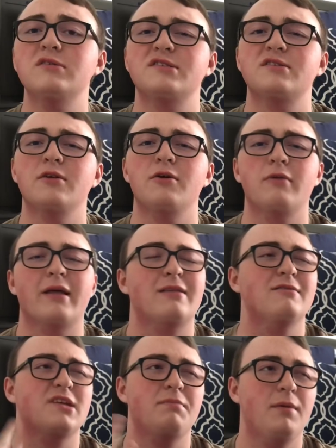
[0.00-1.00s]
slew. Like,
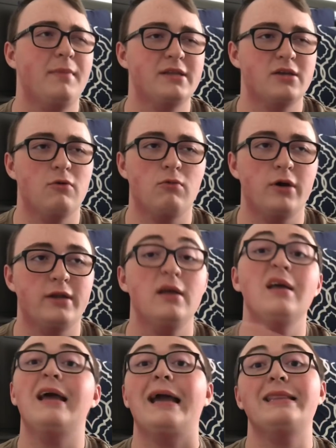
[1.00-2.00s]
there's a pimento wood.
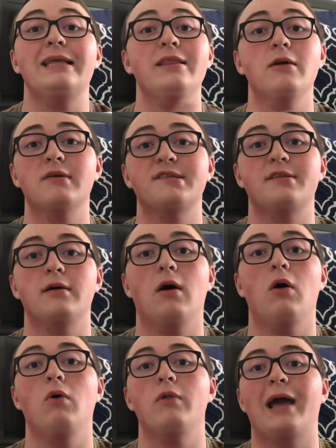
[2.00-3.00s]
And then there was the
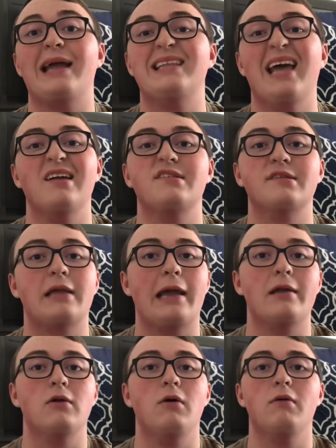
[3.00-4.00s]
whole, like, test
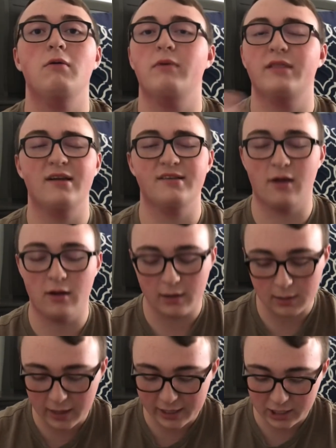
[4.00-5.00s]
scandal with exotic
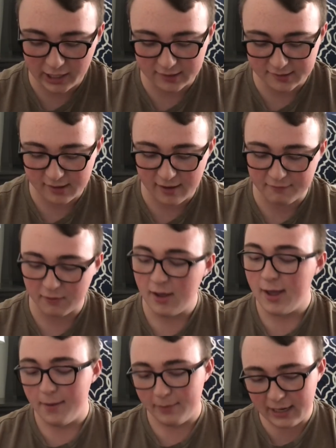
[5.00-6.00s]
lychee and stuff.
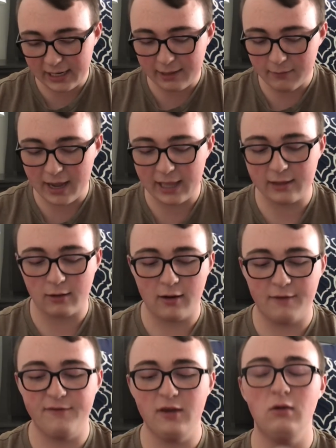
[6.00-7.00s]
But anyway, there are a
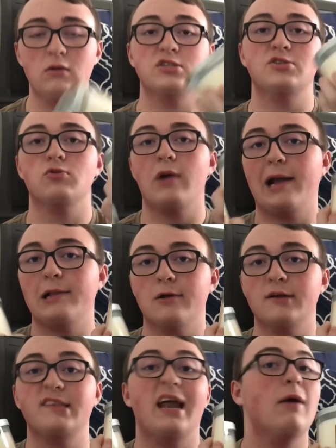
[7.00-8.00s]
few
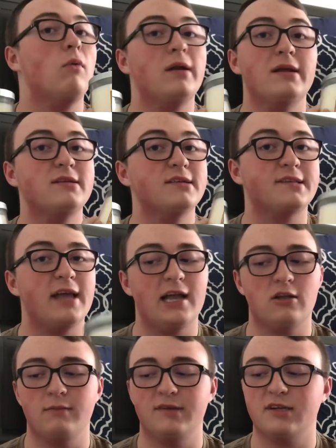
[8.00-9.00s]
stragglers that I wanted to snatch
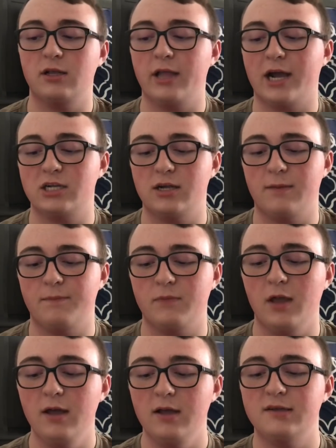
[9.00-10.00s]
from this collection.
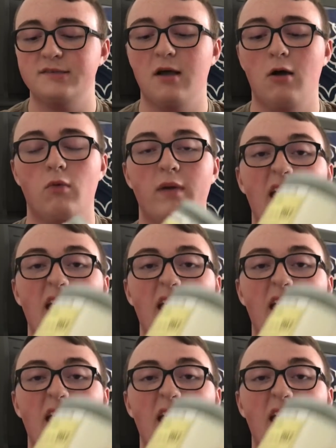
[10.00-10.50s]
So we